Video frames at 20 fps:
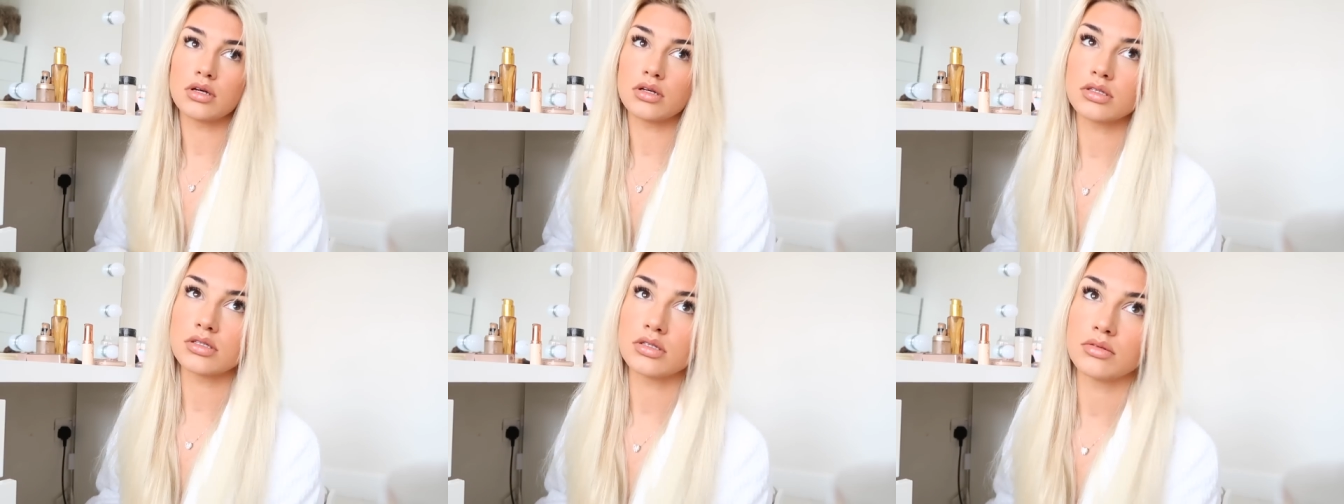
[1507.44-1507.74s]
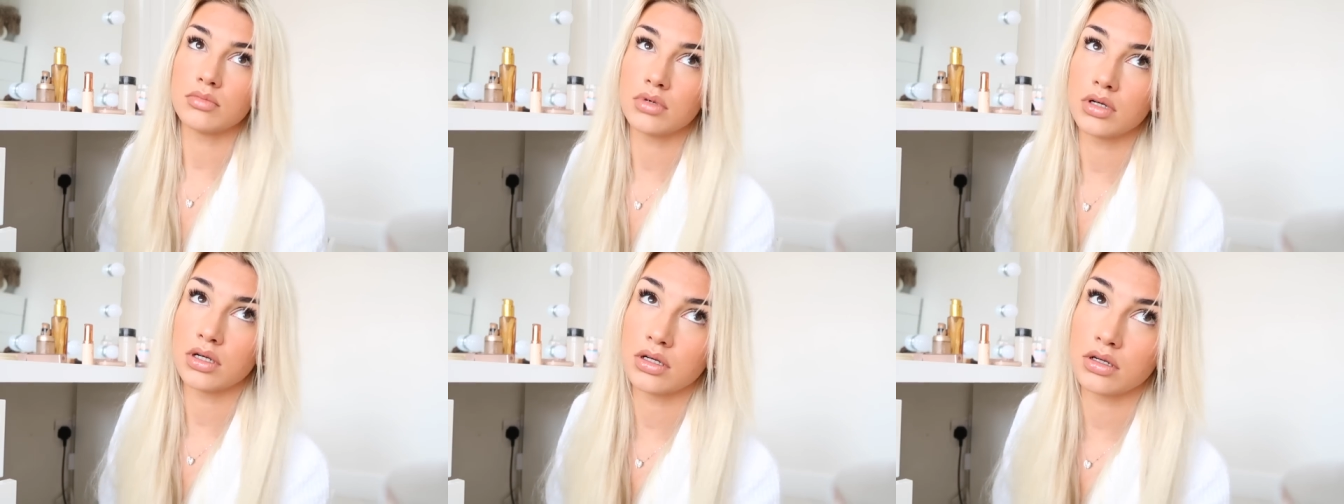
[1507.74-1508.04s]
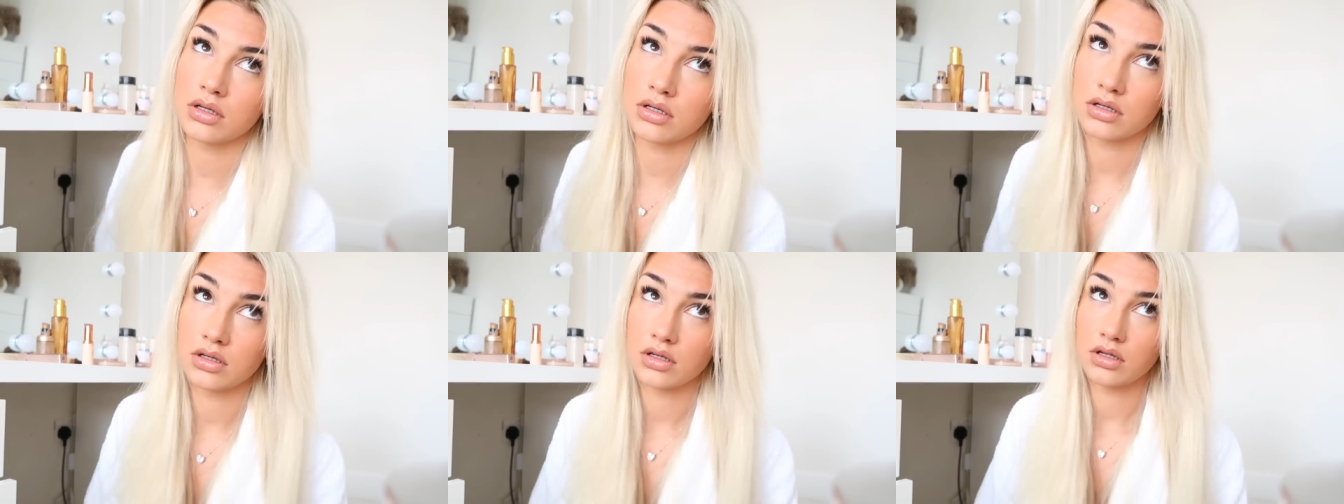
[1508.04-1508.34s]
or
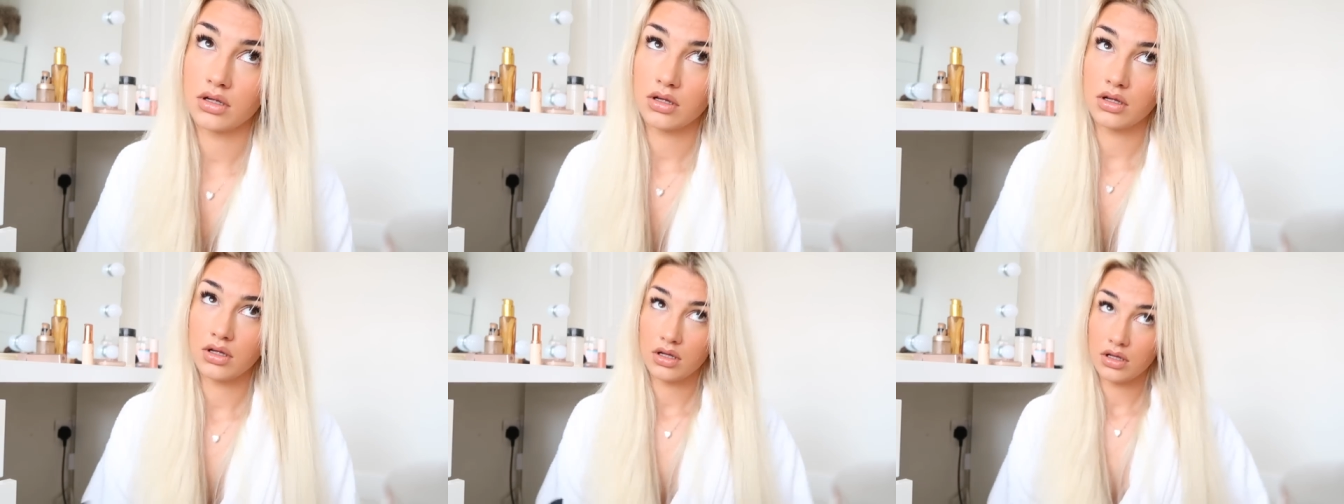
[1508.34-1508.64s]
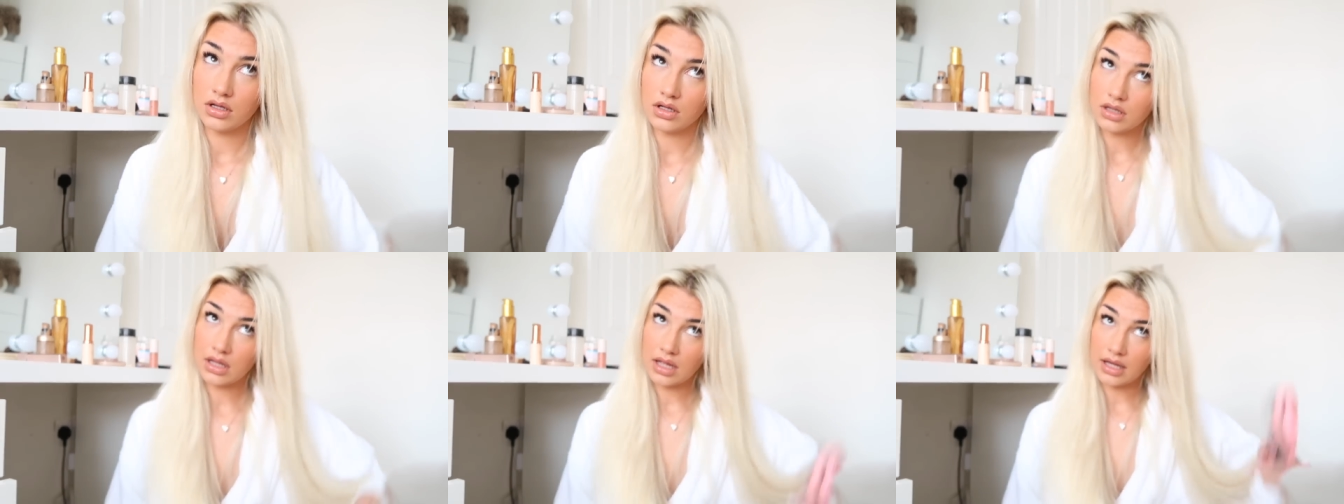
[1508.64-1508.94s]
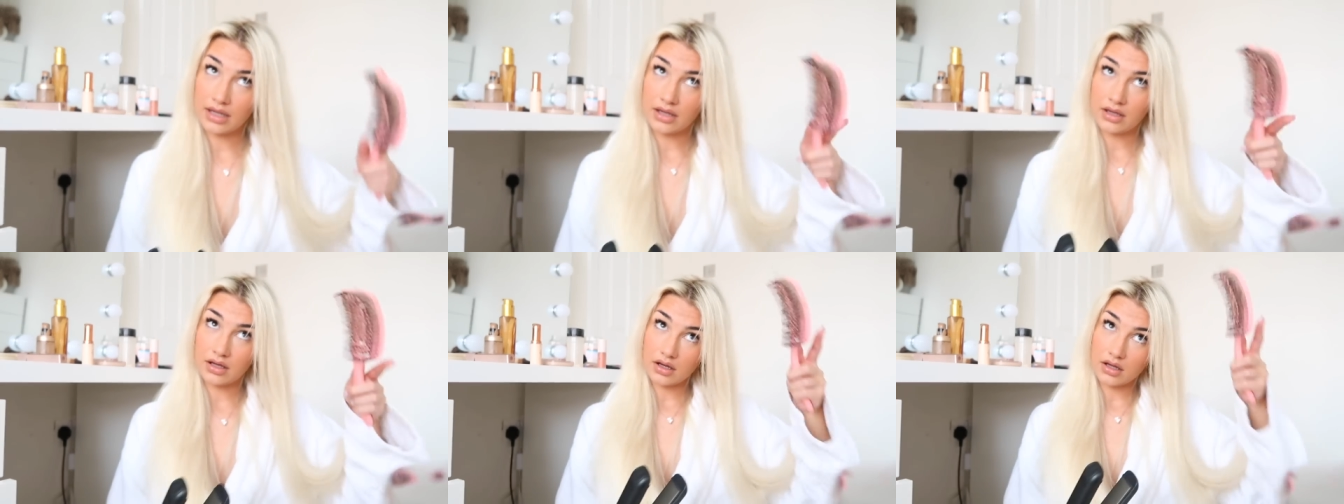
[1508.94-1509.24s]
something.
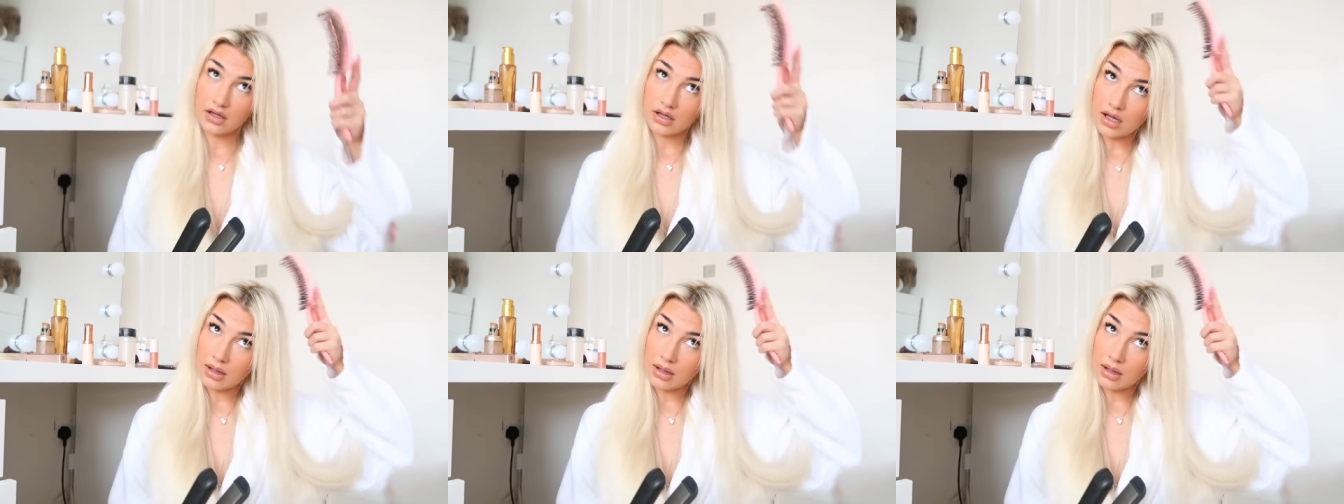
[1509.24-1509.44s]
Like,